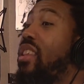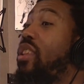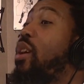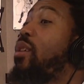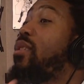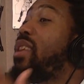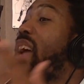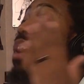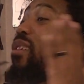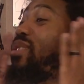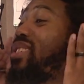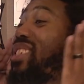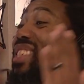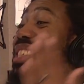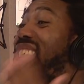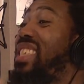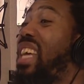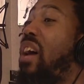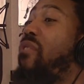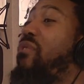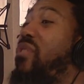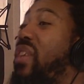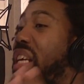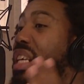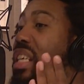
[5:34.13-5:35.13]
They're down
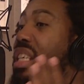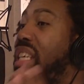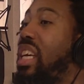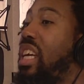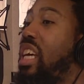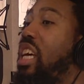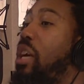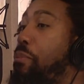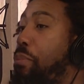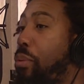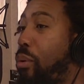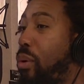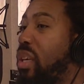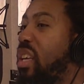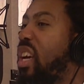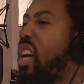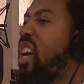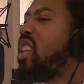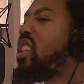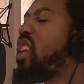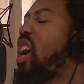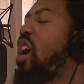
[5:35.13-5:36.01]
17 points.